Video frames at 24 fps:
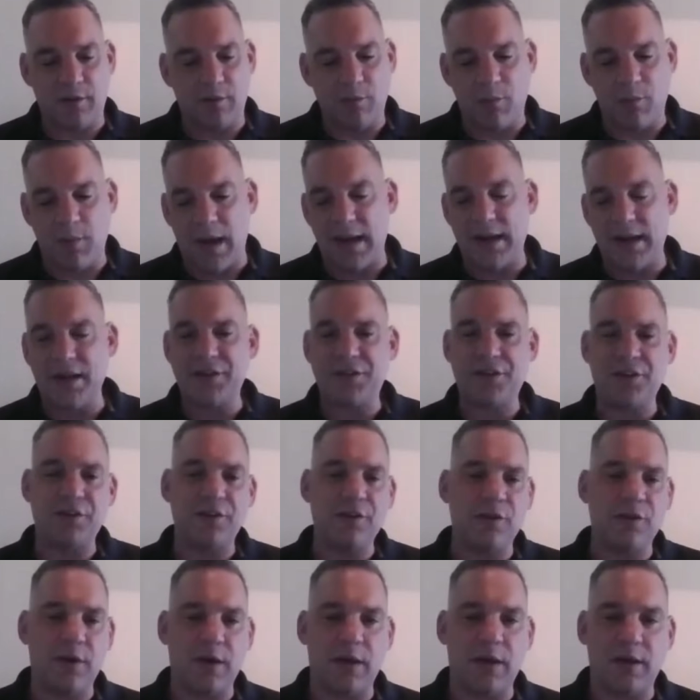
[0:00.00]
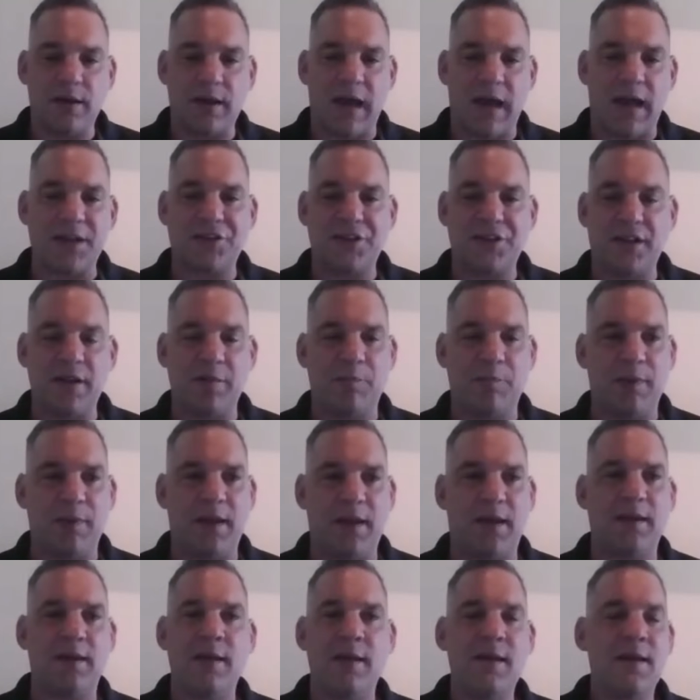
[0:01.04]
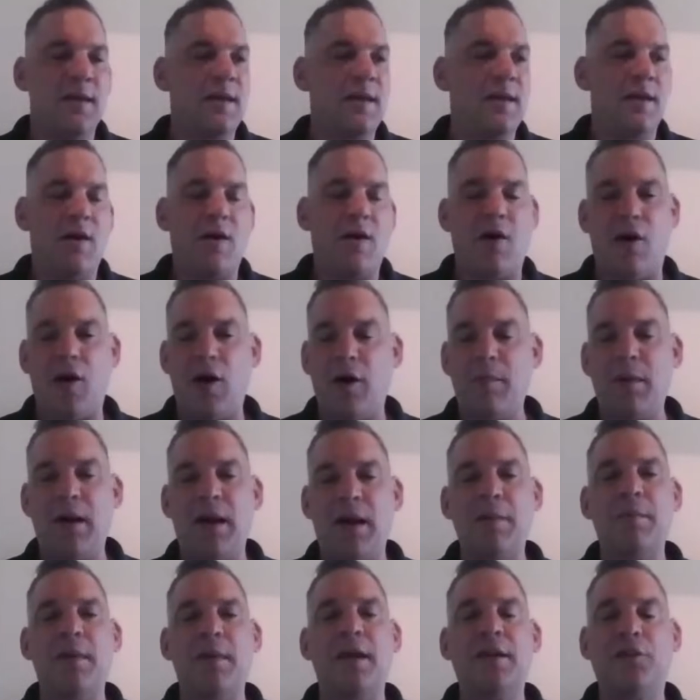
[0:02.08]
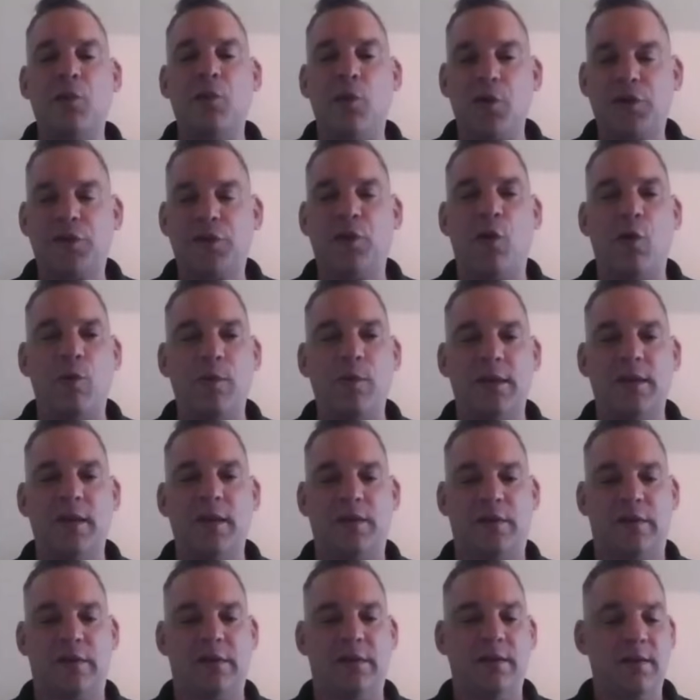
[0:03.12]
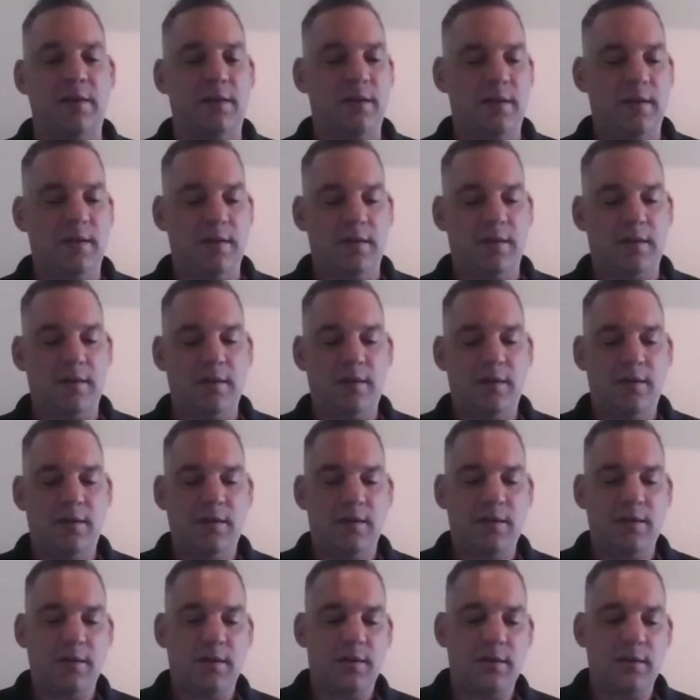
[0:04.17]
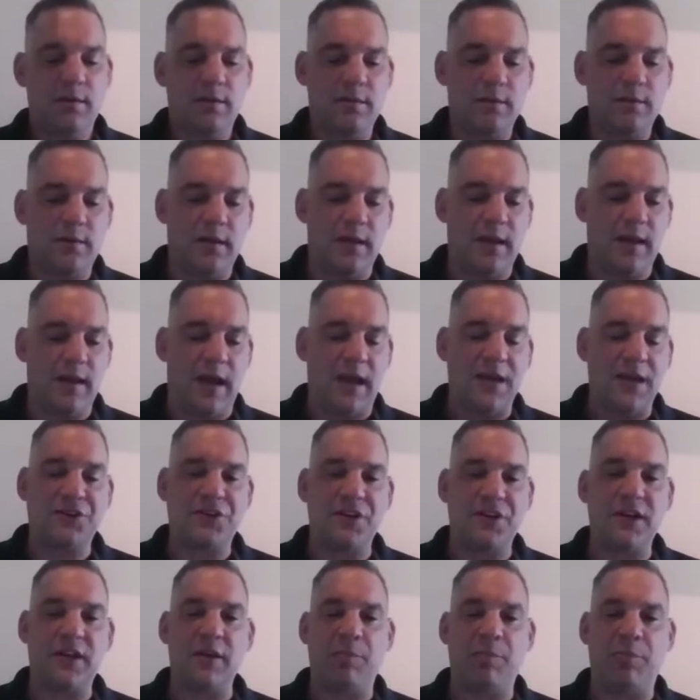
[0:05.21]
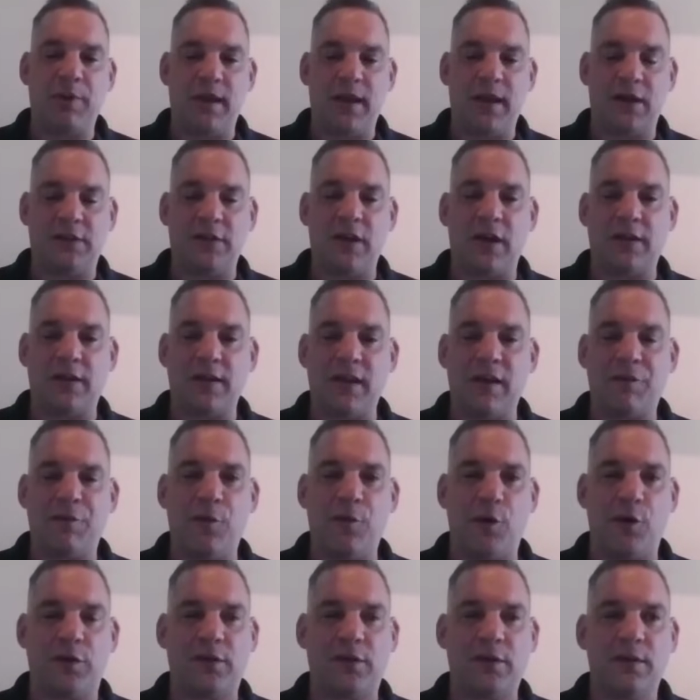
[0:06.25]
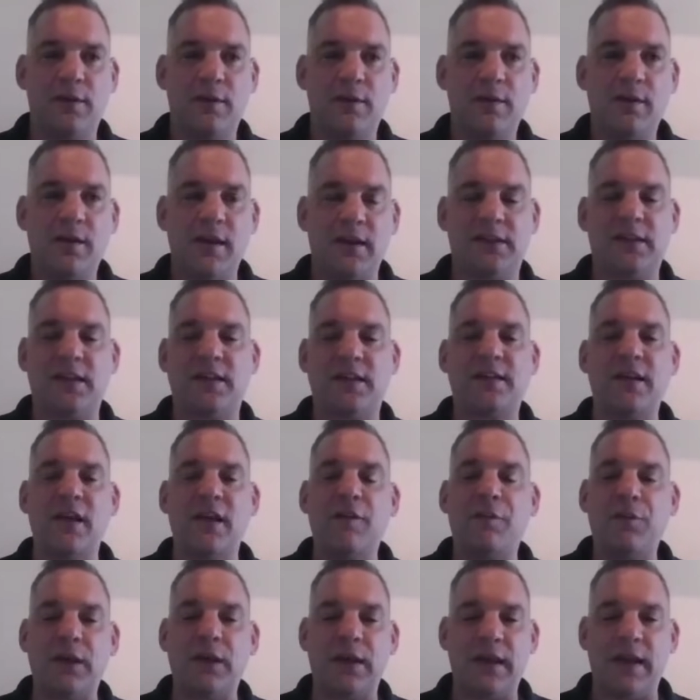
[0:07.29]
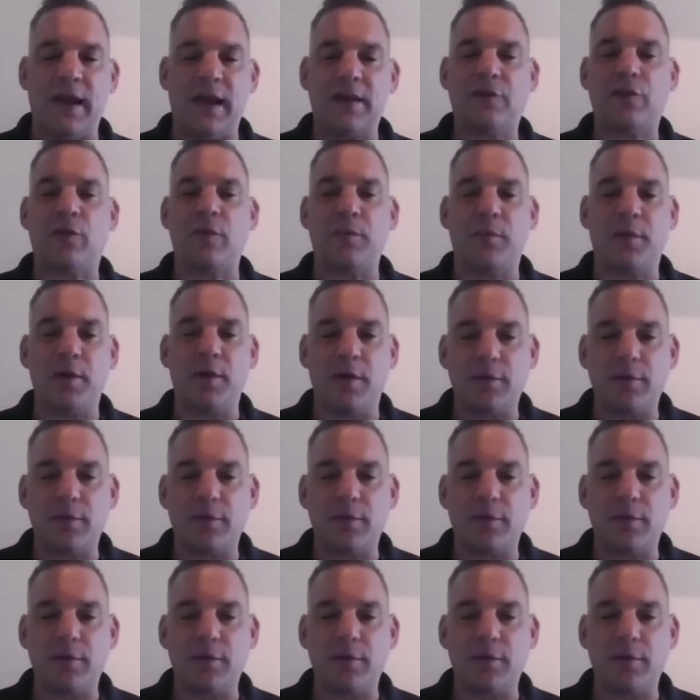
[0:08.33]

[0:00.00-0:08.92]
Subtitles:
Why didn't you do an IG complaint? All my mentors told me this. The IG complaint, I'll talk that first. It's a self-licking ice cream cone.